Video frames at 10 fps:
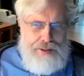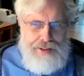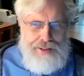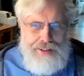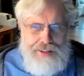
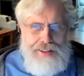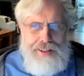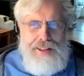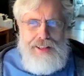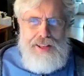Uh,
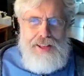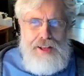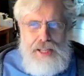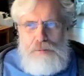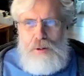
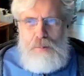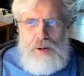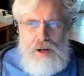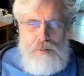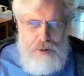at one
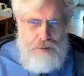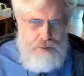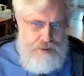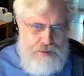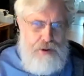point, I
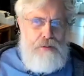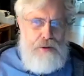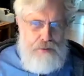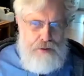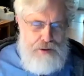wrote
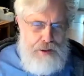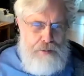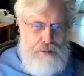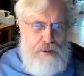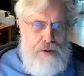software, for
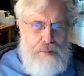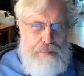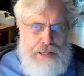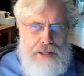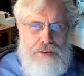example, for
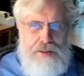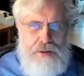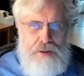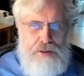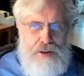automated
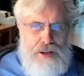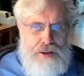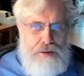sequencing